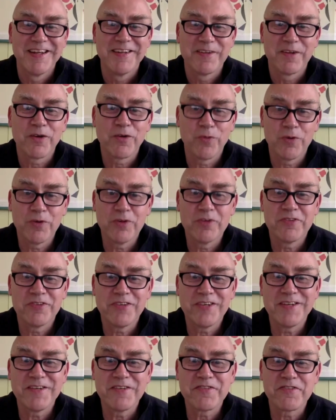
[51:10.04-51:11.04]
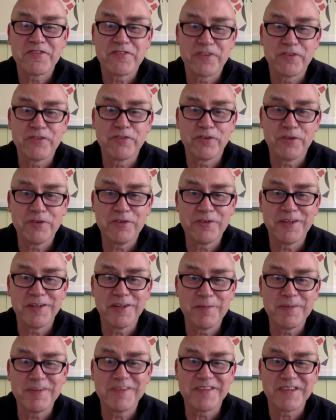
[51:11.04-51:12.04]
the quarantine is Saturnian
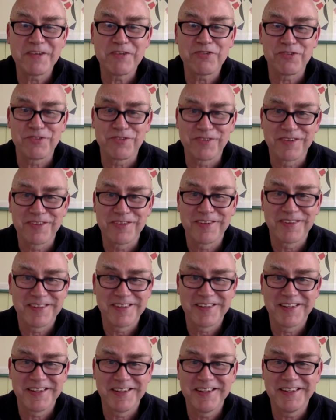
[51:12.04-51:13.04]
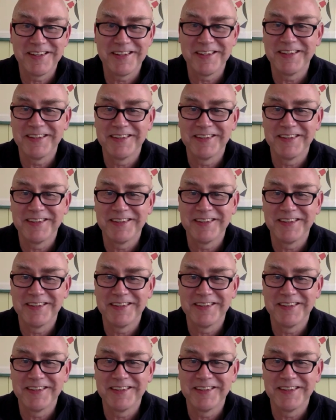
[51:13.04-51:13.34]
limitation, clearly.